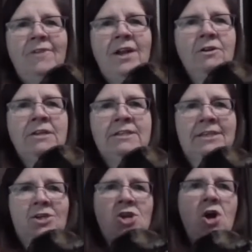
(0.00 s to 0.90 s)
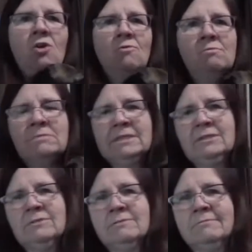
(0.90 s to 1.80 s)
fairies and gnomes
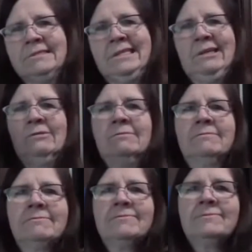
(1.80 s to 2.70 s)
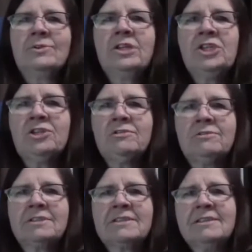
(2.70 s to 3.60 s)
and,
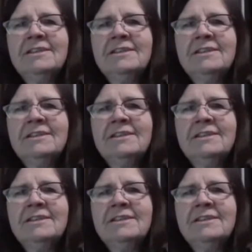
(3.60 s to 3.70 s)
creatures.